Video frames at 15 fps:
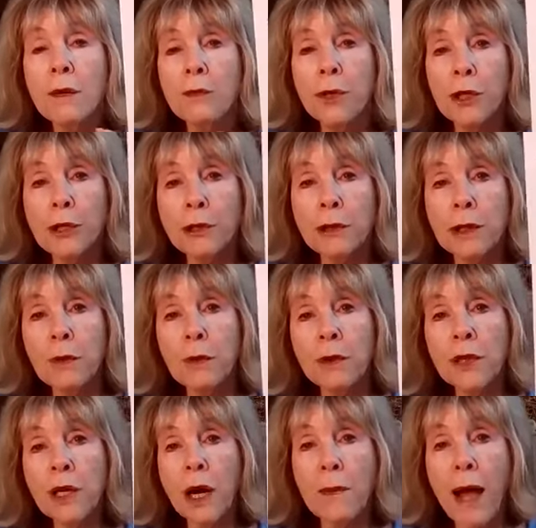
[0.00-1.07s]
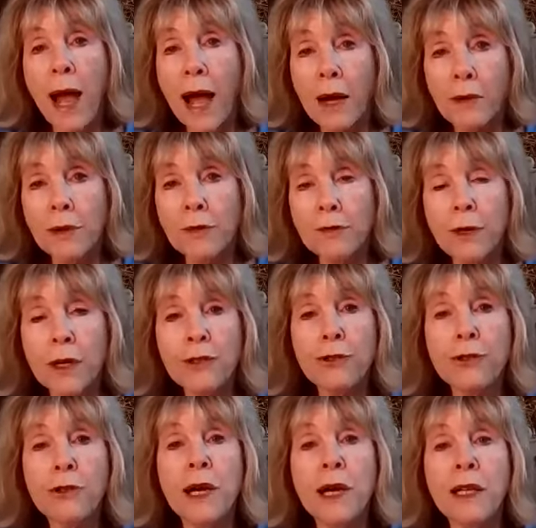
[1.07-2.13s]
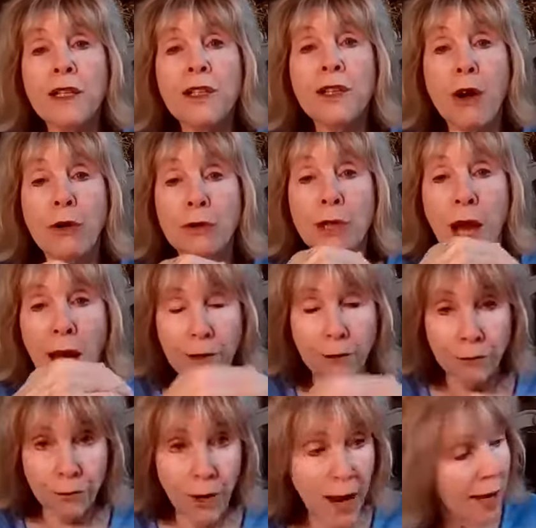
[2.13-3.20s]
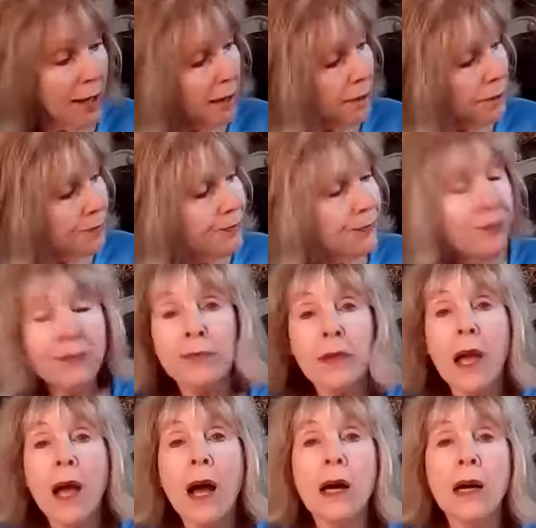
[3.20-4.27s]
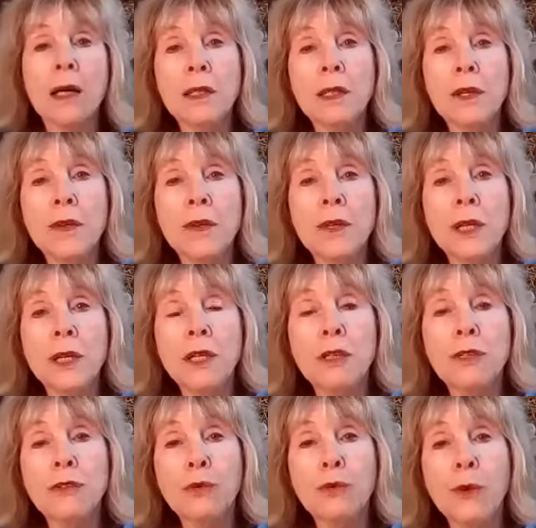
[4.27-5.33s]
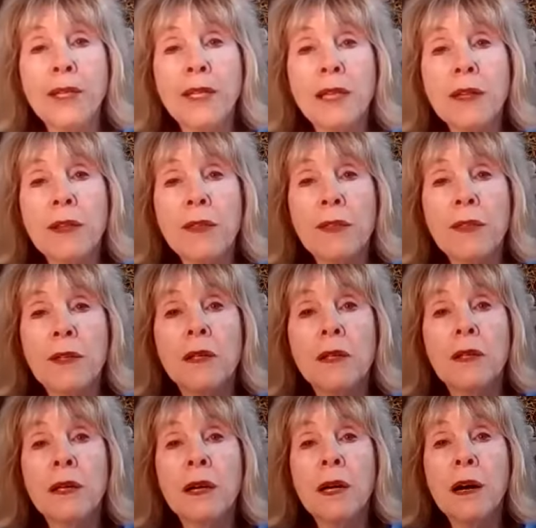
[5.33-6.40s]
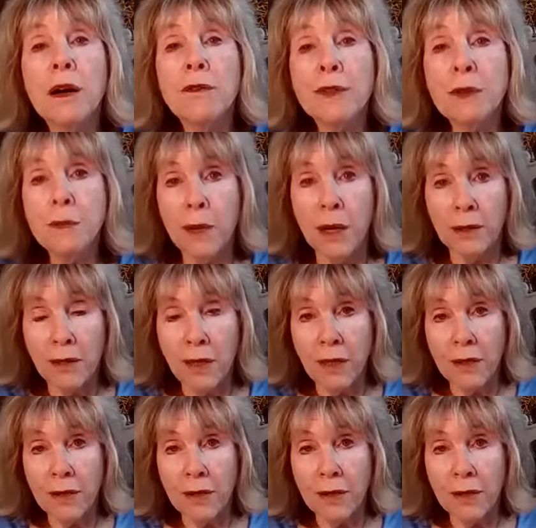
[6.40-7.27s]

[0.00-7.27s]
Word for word: Mercury will come out of retrograde and go direct on the 20th of the month.